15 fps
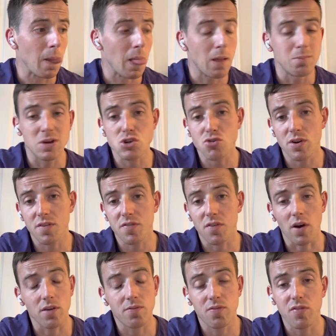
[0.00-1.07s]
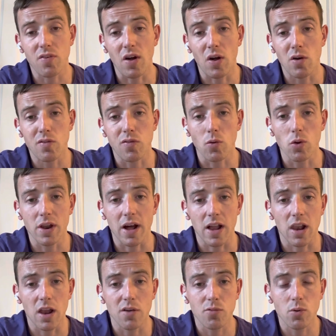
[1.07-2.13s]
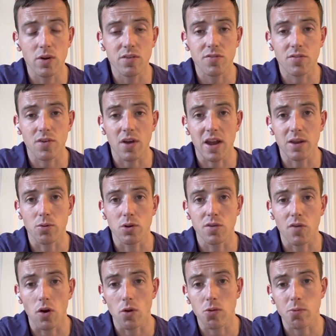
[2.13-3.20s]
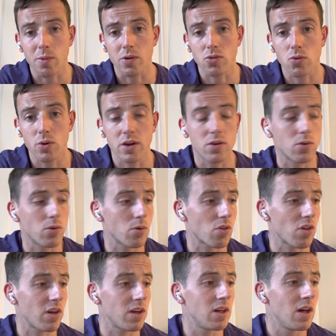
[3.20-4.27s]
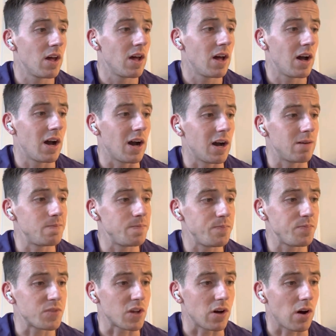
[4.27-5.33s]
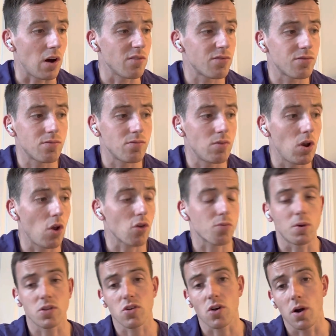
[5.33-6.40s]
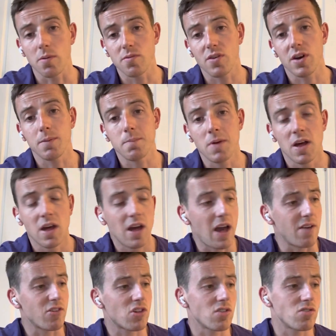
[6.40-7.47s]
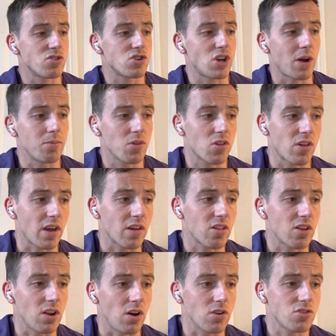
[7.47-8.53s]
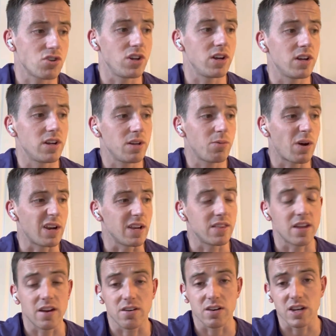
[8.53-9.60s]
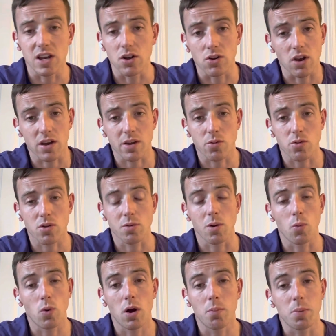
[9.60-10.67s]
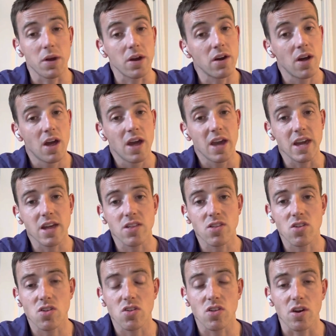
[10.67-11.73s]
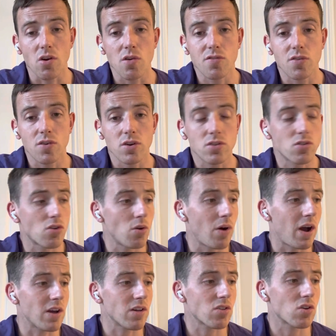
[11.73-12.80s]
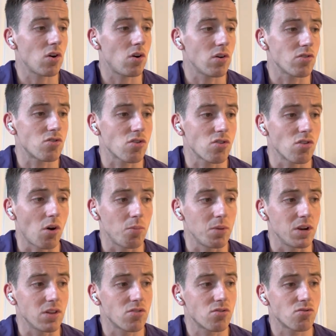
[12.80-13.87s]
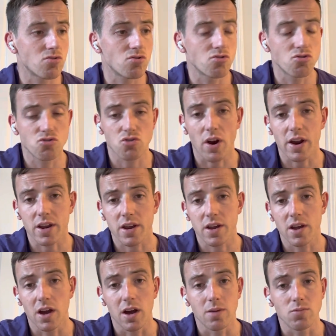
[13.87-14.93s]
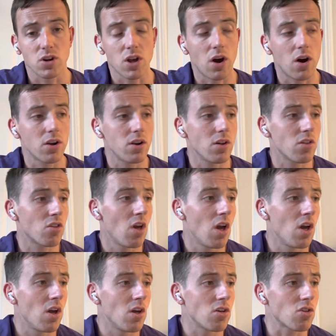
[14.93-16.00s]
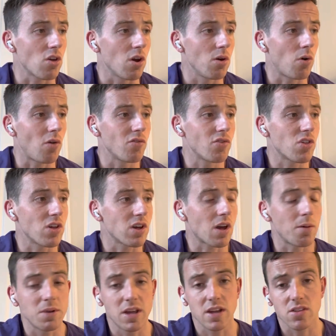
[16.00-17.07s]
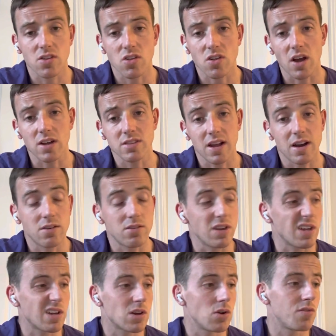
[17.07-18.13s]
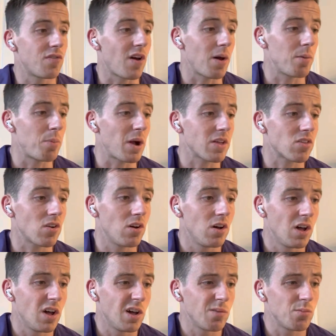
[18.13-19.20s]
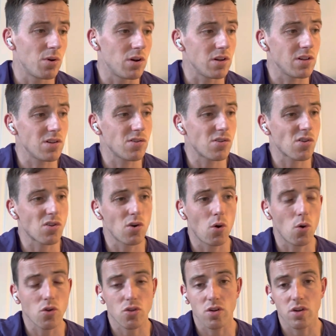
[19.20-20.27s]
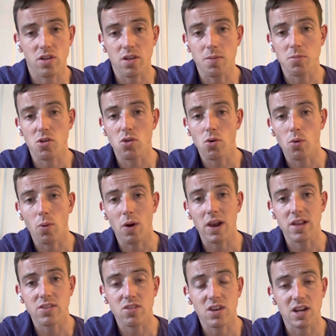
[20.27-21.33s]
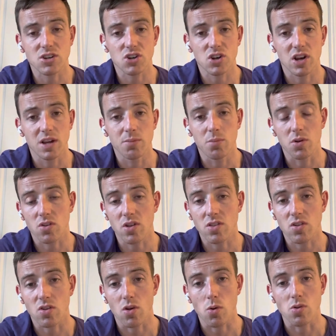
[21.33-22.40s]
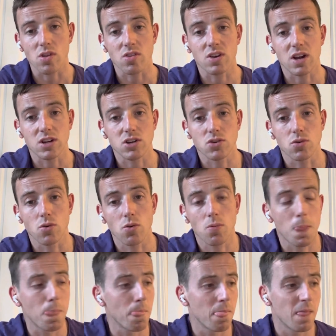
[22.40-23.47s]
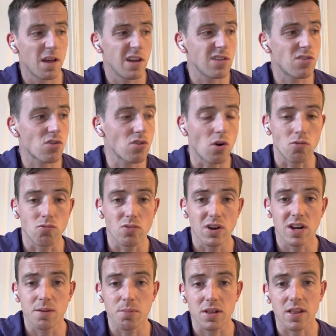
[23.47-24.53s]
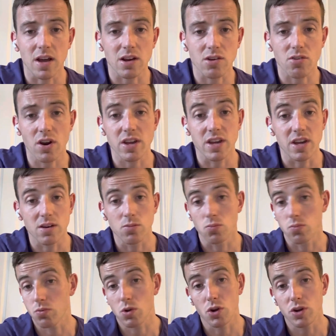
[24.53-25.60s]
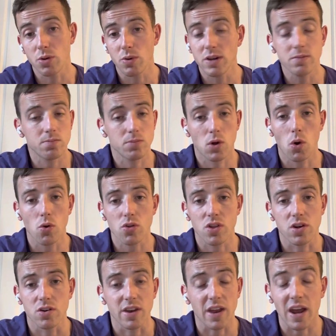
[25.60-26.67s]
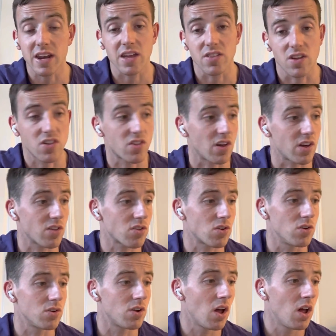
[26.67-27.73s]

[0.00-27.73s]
Mishrif, I've fallen out of love with. Anyone who follows me on Twitter will see that I've lost my time for him. Ever since the Champions Stakes last year, he went in there and he looked like he was going to be a world beater. He is 0 for 2 at Ascot. It's just not been his track regardless. So obviously coming here to Sandown, he could fare better. But he's just a horse that he seems to do it well internationally. But since those internationals, he's just not really been that great here. Could he win? Of course he could. Any of these 6 could.